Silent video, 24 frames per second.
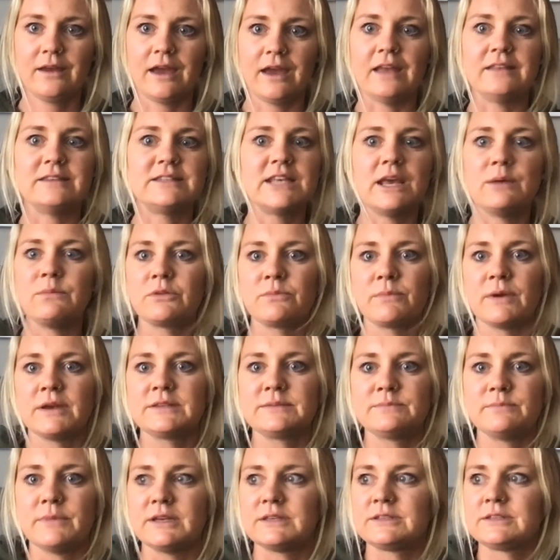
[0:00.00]
And same with my
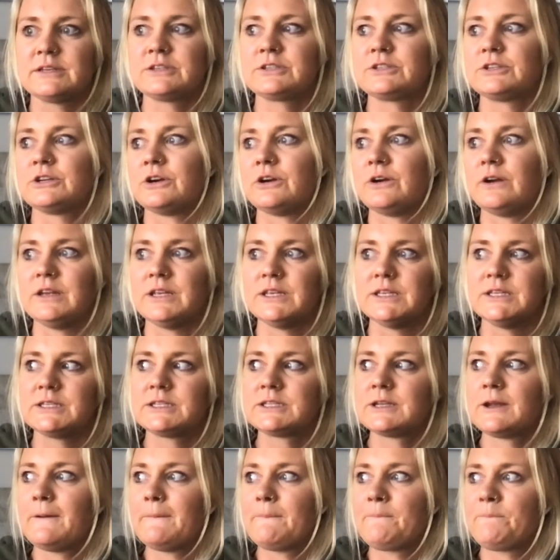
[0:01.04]
sister
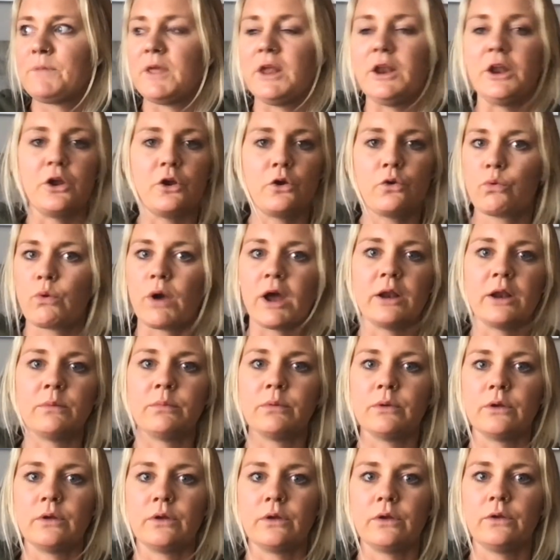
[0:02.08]
is an
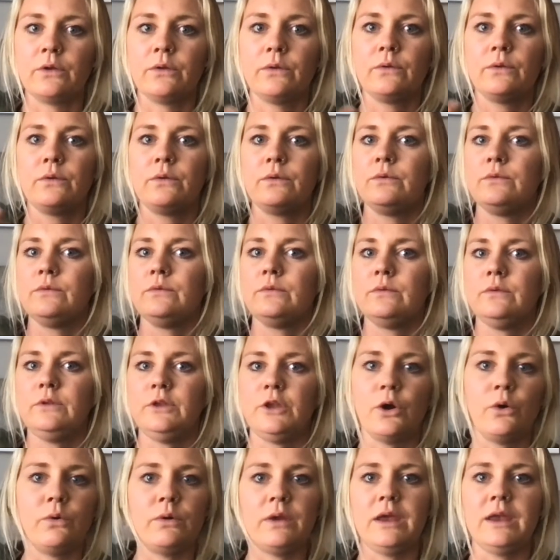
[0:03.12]
incredible
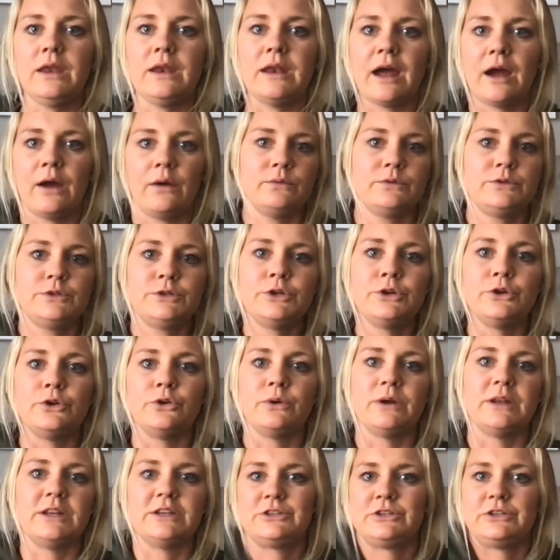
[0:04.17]
yogi now too.